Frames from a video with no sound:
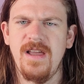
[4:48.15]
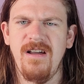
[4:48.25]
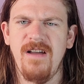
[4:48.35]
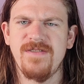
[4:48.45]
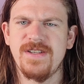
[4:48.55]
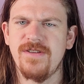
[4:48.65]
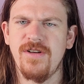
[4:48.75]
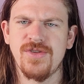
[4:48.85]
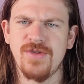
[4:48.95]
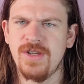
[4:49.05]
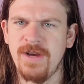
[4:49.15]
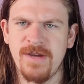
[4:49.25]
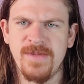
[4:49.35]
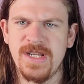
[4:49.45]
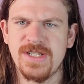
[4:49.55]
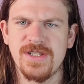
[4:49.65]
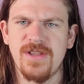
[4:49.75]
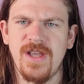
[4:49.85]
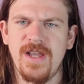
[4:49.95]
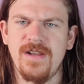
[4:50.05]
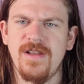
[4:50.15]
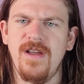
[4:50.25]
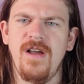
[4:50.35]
I've seen all sorts of recommendations online.